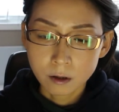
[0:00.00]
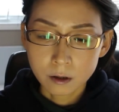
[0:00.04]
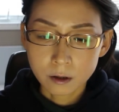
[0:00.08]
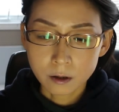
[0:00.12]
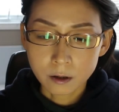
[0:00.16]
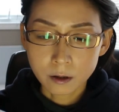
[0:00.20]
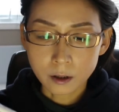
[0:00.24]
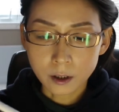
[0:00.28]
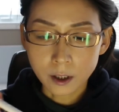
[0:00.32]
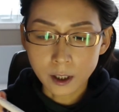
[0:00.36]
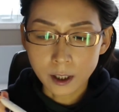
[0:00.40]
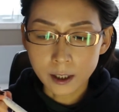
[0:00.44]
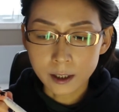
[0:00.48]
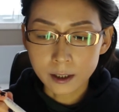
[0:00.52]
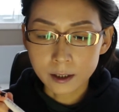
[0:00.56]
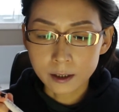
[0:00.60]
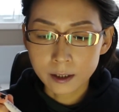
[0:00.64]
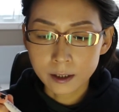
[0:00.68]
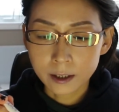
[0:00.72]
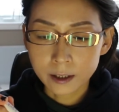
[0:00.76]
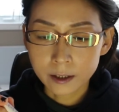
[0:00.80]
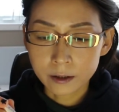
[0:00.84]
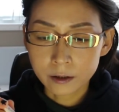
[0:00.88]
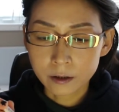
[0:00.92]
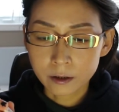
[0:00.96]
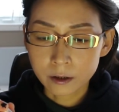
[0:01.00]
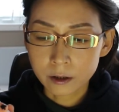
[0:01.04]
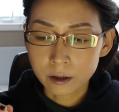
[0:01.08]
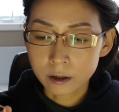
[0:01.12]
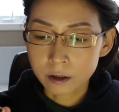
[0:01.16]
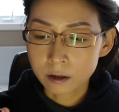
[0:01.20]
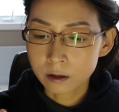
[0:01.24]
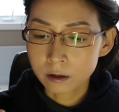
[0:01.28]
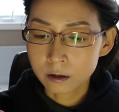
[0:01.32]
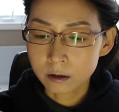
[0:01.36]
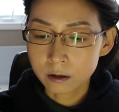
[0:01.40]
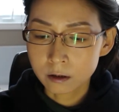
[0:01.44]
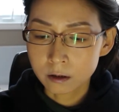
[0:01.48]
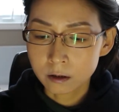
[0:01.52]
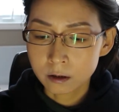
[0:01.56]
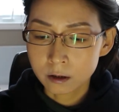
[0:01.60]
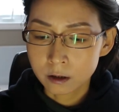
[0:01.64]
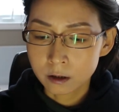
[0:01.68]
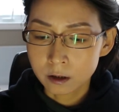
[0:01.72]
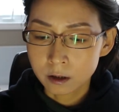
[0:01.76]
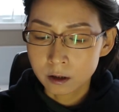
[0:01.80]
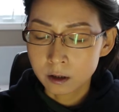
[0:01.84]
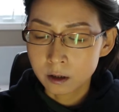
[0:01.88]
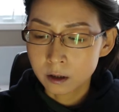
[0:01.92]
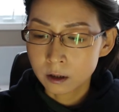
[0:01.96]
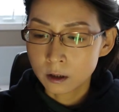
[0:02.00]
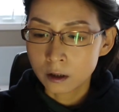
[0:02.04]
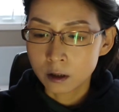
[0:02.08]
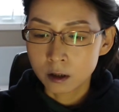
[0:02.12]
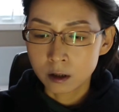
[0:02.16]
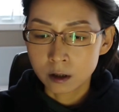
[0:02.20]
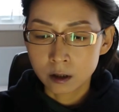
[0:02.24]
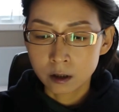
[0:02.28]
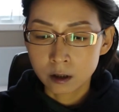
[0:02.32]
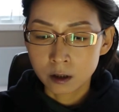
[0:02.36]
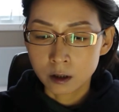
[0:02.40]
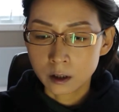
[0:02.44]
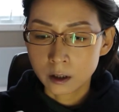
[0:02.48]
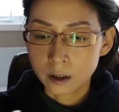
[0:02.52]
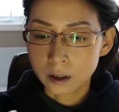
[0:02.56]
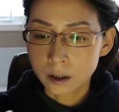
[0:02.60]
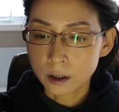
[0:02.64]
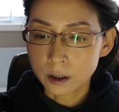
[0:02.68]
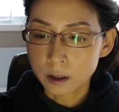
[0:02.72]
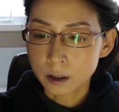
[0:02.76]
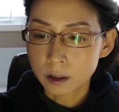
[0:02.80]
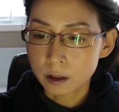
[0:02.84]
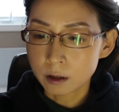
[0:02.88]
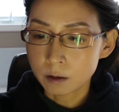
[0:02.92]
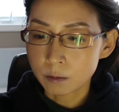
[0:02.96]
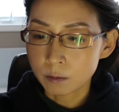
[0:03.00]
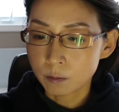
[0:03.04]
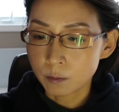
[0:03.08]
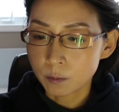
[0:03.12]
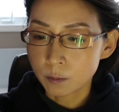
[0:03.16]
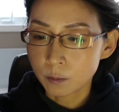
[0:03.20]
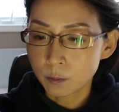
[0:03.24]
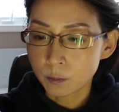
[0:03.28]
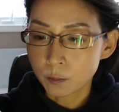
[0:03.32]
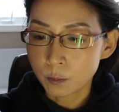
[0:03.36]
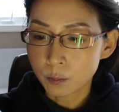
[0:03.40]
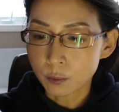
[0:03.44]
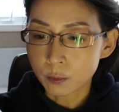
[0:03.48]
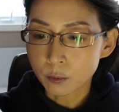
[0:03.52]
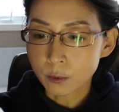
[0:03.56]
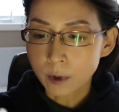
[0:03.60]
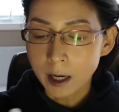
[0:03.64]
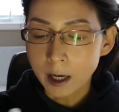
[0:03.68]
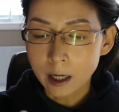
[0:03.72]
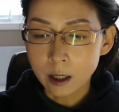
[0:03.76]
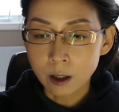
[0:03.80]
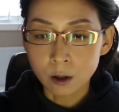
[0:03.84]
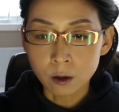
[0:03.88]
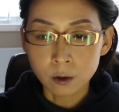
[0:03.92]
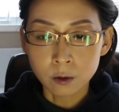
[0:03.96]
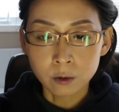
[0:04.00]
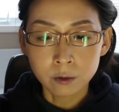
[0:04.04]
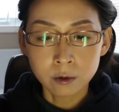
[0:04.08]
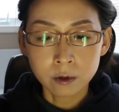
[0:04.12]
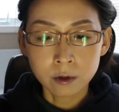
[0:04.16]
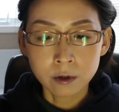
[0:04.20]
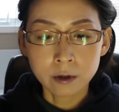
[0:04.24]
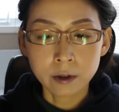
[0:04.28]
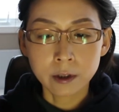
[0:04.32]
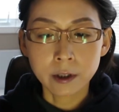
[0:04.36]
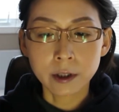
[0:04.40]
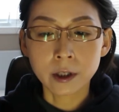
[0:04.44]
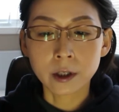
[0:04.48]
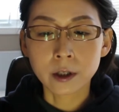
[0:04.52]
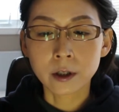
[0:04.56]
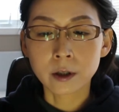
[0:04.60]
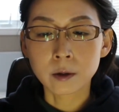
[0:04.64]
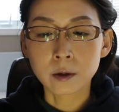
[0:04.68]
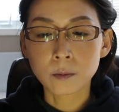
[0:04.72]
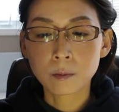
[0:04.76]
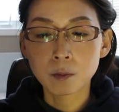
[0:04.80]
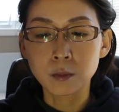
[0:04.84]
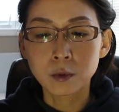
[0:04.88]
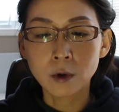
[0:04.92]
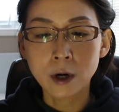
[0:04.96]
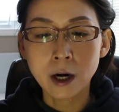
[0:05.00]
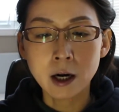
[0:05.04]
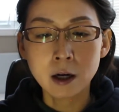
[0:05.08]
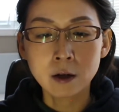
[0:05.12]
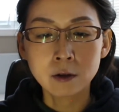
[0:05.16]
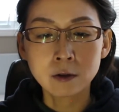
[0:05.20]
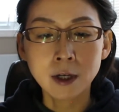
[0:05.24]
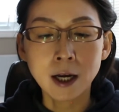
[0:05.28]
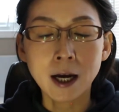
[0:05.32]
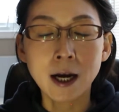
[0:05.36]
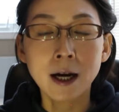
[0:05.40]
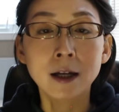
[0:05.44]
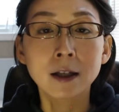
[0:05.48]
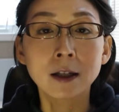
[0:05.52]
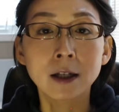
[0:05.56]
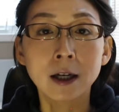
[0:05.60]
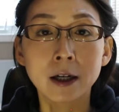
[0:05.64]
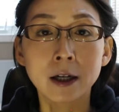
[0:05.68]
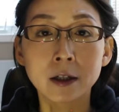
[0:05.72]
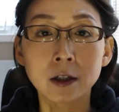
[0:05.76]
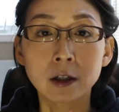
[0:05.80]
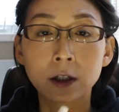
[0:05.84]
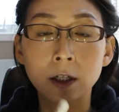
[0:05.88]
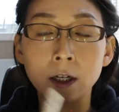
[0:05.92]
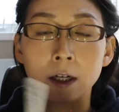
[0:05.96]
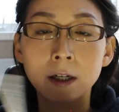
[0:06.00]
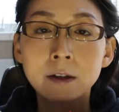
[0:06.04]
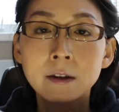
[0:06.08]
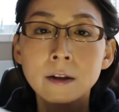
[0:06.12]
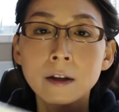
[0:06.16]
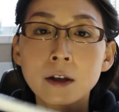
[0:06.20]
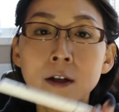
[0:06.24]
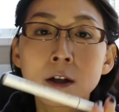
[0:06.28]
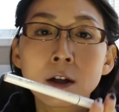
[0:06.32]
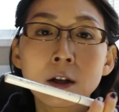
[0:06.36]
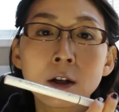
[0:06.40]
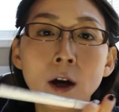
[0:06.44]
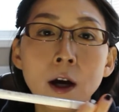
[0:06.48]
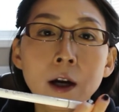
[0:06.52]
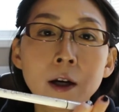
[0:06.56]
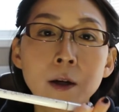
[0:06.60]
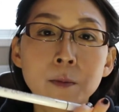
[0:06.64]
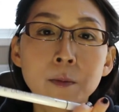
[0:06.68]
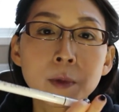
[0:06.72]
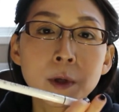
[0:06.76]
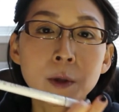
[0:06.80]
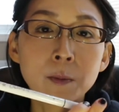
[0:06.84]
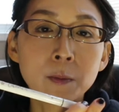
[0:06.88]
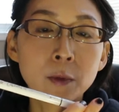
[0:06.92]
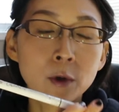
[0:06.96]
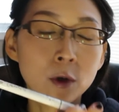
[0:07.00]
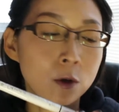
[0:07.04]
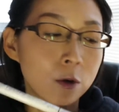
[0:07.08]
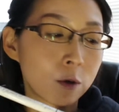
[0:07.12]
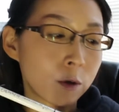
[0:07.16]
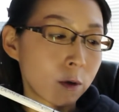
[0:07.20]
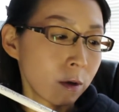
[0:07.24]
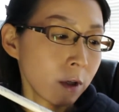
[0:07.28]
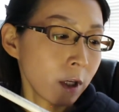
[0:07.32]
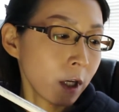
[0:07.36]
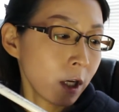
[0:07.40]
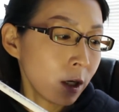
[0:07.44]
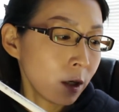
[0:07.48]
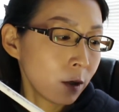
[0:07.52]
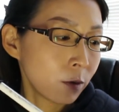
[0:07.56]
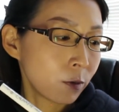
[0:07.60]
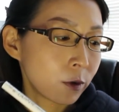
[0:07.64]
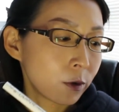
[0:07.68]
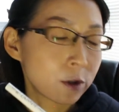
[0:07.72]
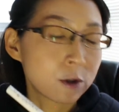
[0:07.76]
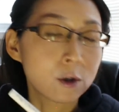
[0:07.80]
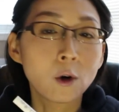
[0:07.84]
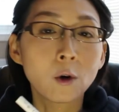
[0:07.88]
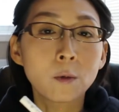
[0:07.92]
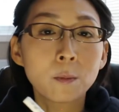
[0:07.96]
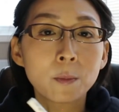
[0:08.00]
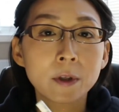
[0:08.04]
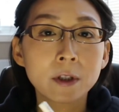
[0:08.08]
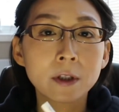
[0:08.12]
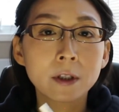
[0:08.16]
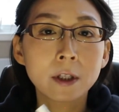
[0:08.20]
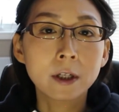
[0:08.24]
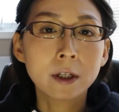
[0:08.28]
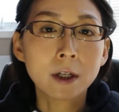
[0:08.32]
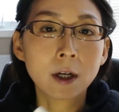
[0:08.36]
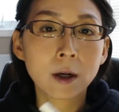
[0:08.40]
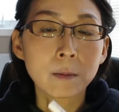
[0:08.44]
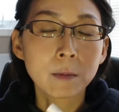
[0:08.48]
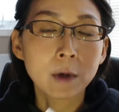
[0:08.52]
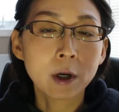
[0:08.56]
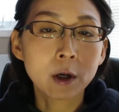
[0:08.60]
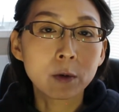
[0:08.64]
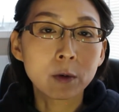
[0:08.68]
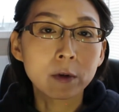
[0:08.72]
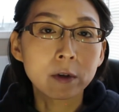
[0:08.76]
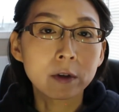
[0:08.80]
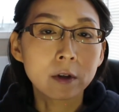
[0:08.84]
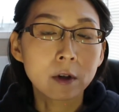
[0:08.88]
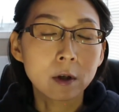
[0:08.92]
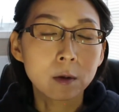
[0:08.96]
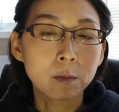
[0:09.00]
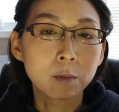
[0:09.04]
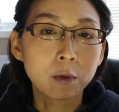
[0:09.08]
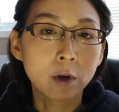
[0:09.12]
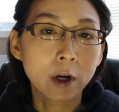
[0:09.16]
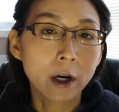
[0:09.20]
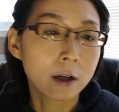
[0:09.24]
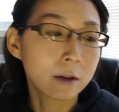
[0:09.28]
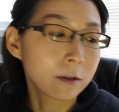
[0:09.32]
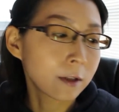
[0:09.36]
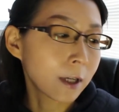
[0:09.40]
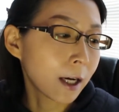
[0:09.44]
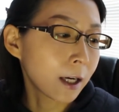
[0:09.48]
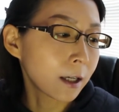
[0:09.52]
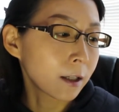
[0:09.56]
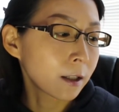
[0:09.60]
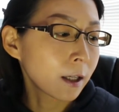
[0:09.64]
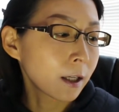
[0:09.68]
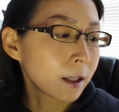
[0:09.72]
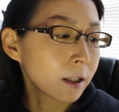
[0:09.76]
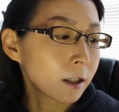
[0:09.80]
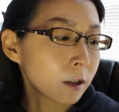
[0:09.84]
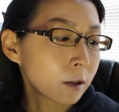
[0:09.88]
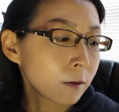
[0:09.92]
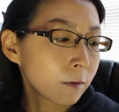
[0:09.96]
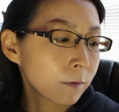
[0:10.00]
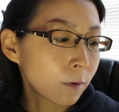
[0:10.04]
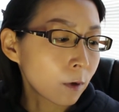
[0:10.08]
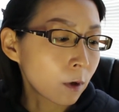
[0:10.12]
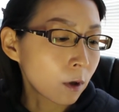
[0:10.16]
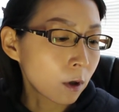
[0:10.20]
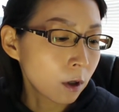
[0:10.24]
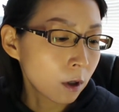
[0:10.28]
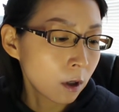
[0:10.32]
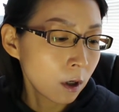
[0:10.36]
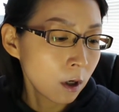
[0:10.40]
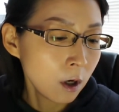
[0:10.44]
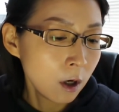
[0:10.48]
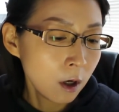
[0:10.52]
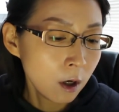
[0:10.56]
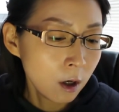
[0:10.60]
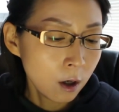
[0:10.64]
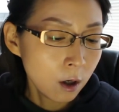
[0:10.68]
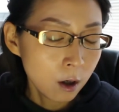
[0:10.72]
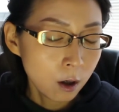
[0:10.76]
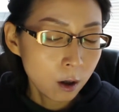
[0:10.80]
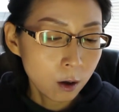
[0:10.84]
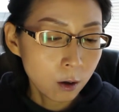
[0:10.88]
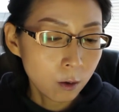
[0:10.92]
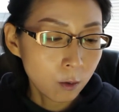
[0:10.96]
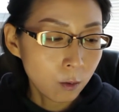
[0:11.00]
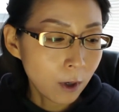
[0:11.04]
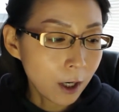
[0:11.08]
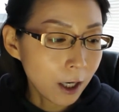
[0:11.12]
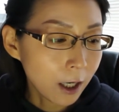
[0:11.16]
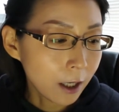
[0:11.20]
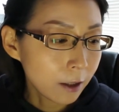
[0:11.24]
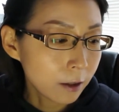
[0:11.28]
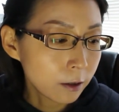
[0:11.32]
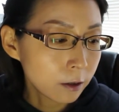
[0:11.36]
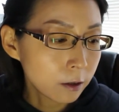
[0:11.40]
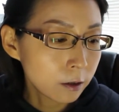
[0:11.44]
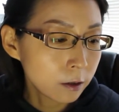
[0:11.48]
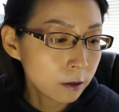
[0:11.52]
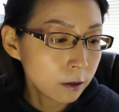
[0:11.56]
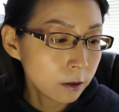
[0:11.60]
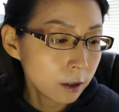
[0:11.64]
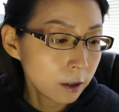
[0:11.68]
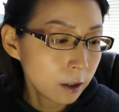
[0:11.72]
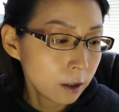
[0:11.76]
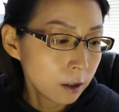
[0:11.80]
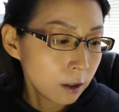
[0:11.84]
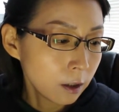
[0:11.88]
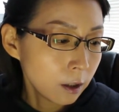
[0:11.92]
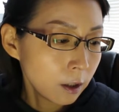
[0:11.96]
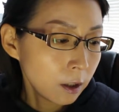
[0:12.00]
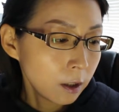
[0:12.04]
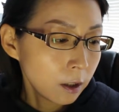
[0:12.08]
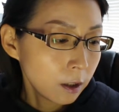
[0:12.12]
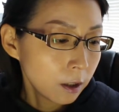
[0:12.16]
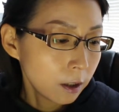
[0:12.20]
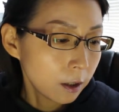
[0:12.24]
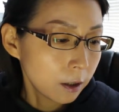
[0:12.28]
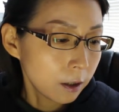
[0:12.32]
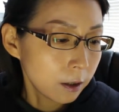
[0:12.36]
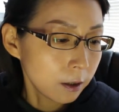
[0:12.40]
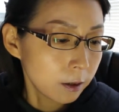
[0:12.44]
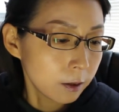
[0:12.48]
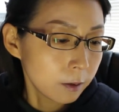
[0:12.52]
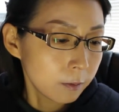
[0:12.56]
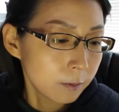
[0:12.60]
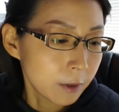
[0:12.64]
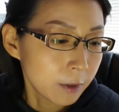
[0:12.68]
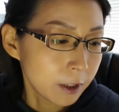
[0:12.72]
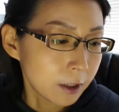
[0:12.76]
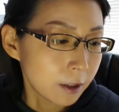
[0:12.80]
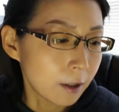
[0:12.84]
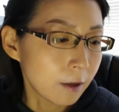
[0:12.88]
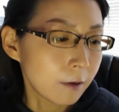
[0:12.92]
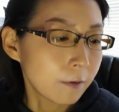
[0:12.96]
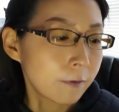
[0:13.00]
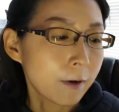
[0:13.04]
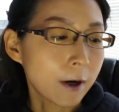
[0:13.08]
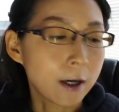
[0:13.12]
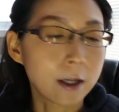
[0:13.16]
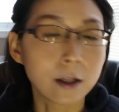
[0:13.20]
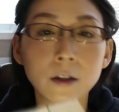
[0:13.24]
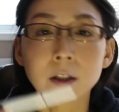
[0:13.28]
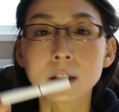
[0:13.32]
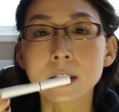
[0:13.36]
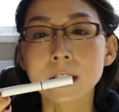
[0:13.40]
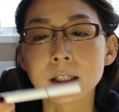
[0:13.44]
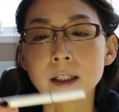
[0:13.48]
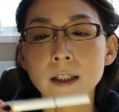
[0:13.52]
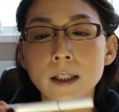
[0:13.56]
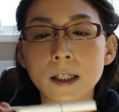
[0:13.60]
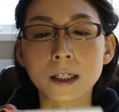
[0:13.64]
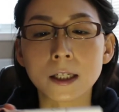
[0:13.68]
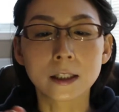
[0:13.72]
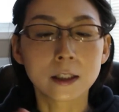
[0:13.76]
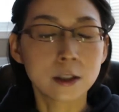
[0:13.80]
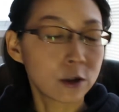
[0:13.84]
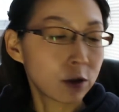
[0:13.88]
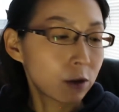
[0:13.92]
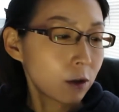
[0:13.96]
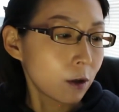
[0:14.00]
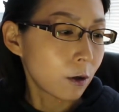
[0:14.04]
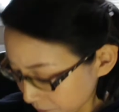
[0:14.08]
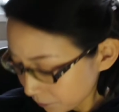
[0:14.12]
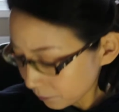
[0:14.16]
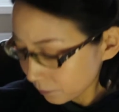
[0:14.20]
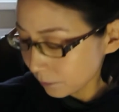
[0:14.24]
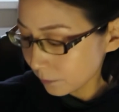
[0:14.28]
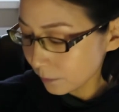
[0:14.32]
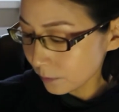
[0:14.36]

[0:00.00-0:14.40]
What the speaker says: eyeliner in brown. Their brown eyeliner. I think a lot of people was hoping they come out with a brown eyeliner for a while, and they finally did. So